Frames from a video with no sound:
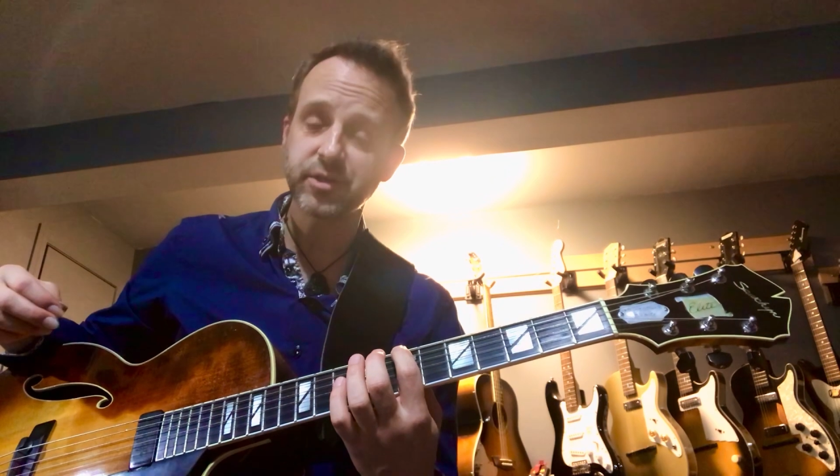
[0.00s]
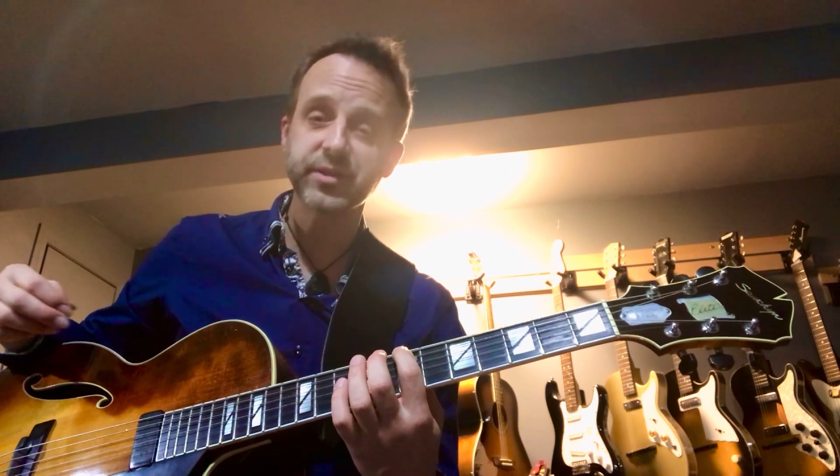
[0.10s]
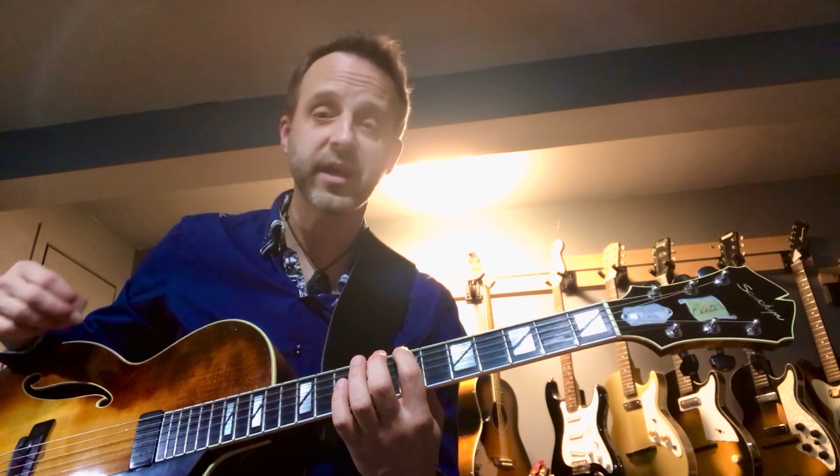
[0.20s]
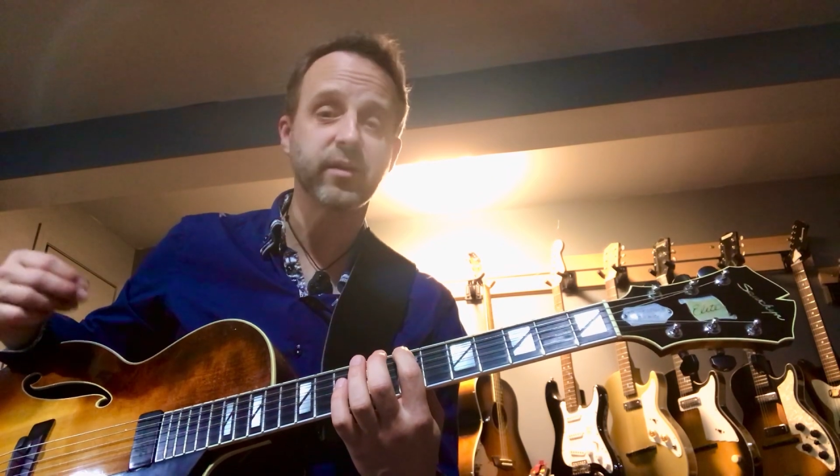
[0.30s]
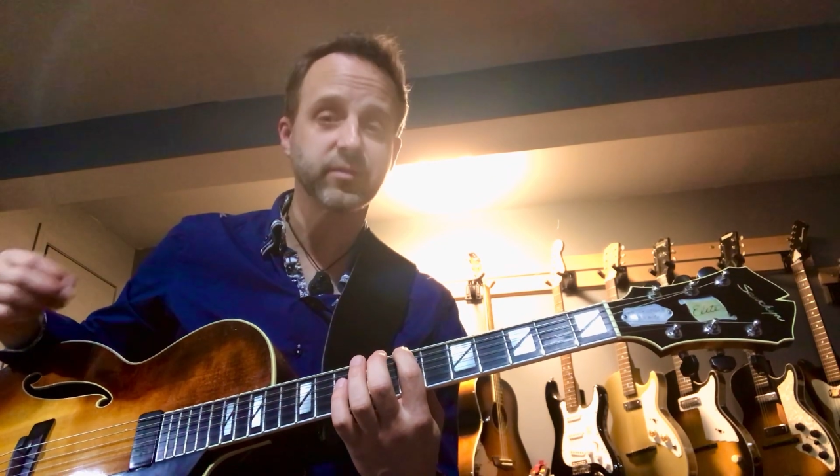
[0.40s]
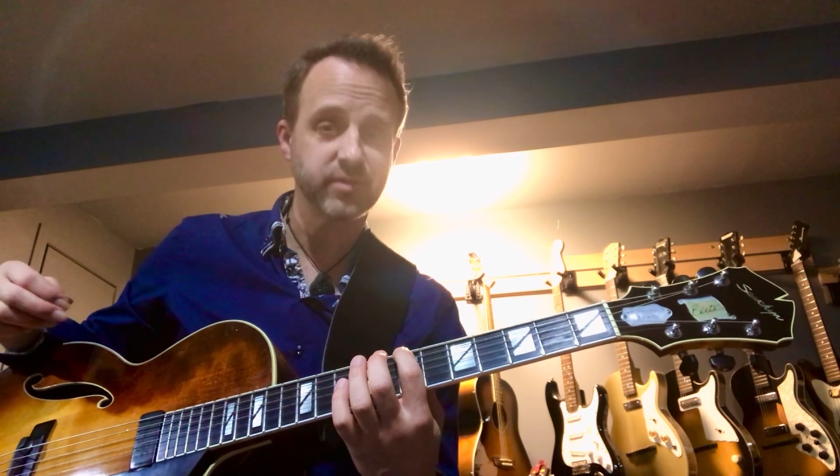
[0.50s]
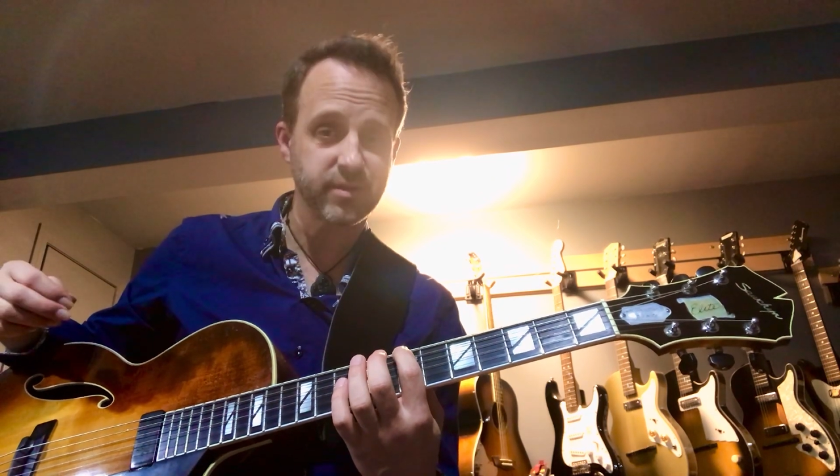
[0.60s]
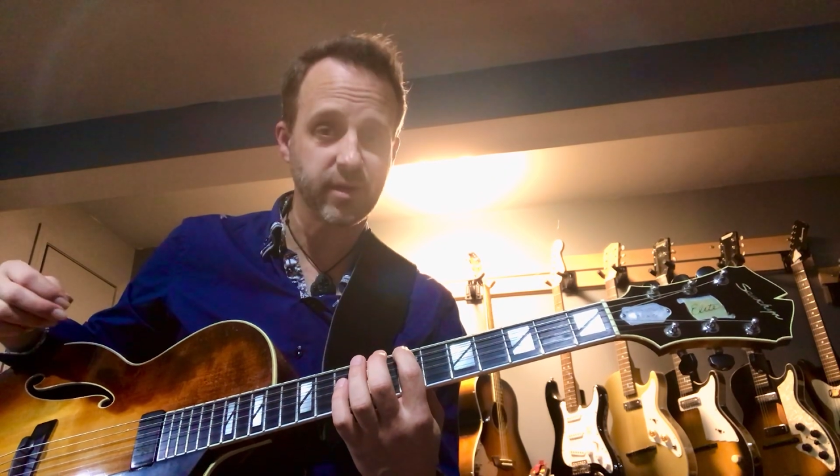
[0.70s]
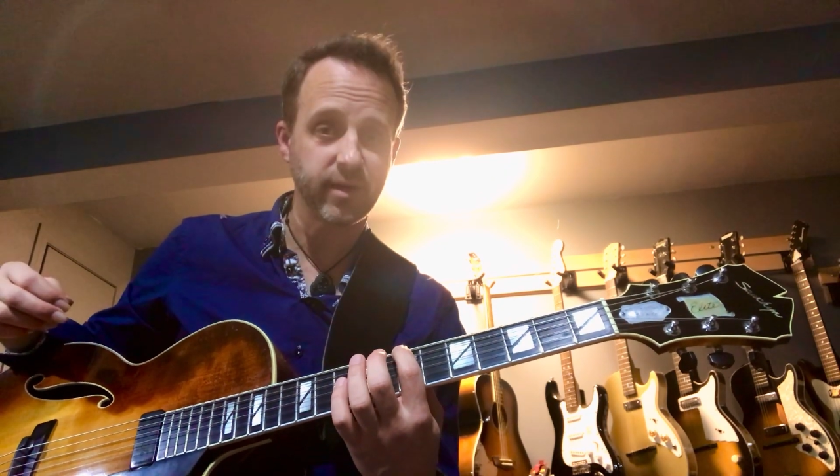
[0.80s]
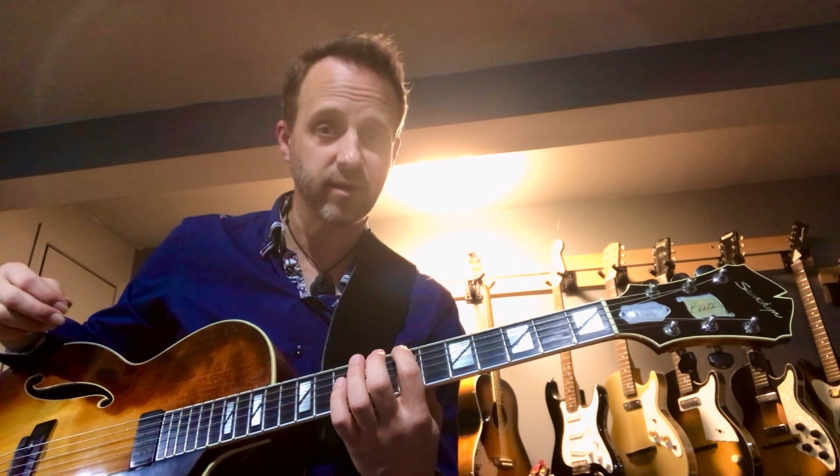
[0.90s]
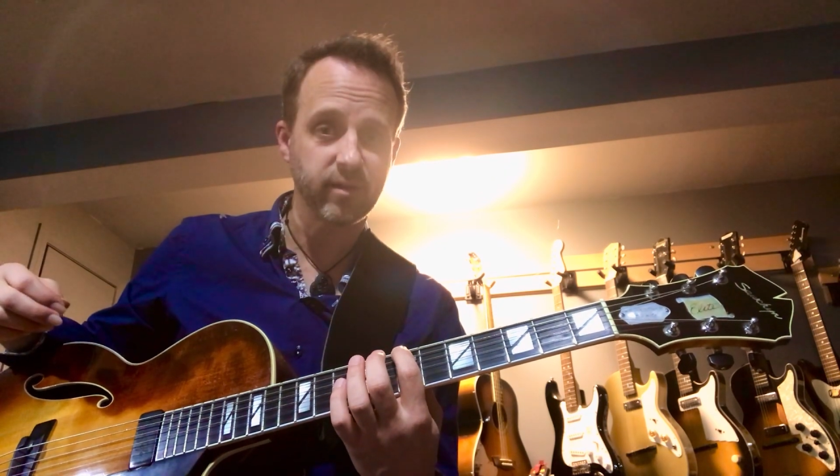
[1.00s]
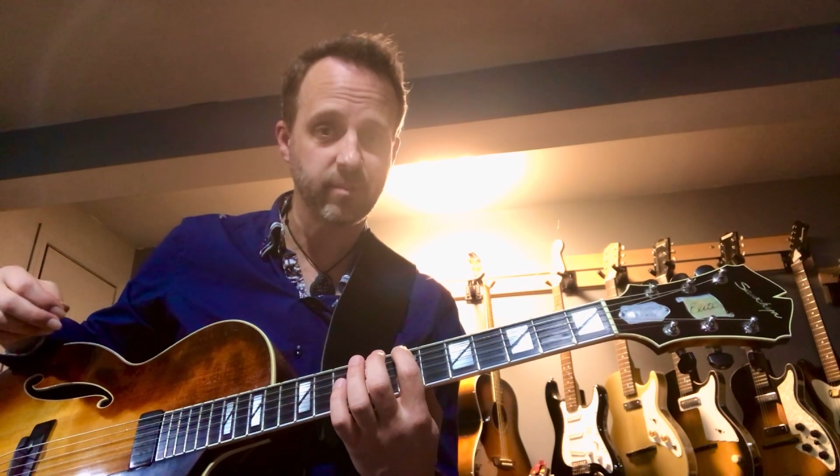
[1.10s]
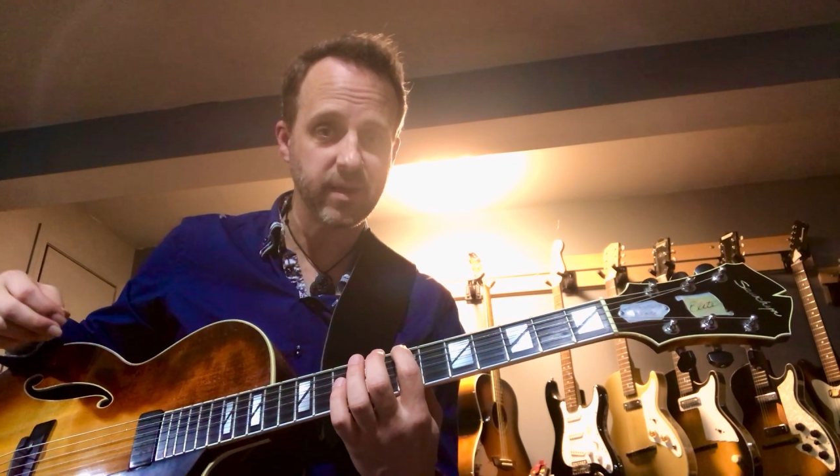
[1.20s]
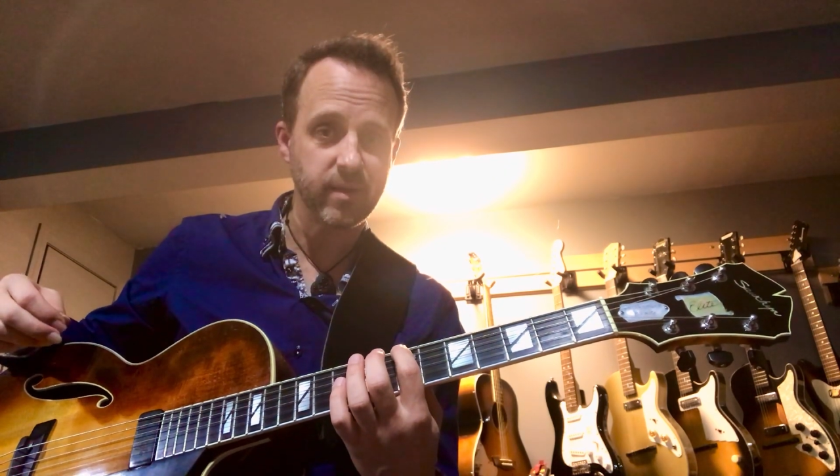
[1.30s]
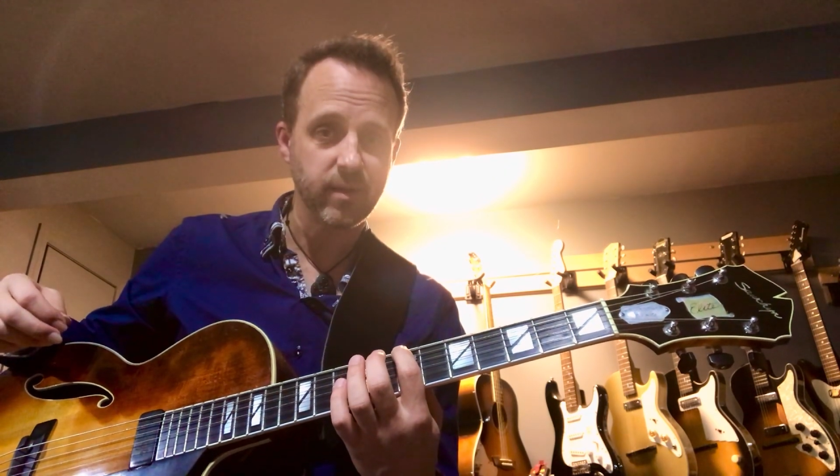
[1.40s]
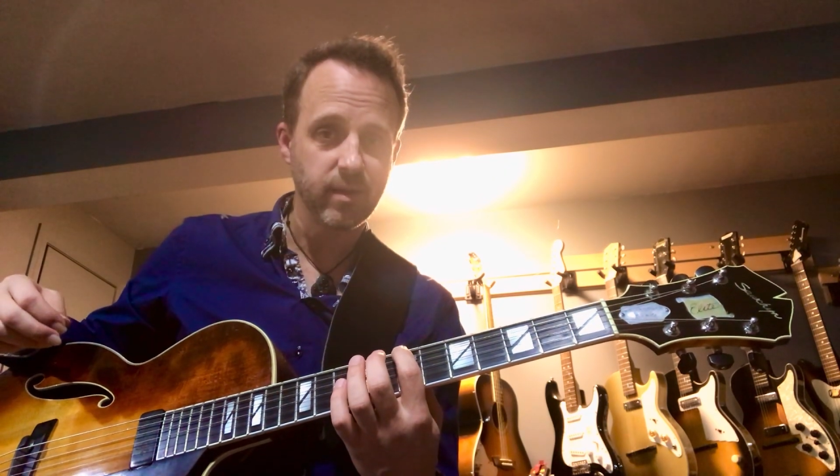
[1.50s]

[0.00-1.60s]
scale starting on the B.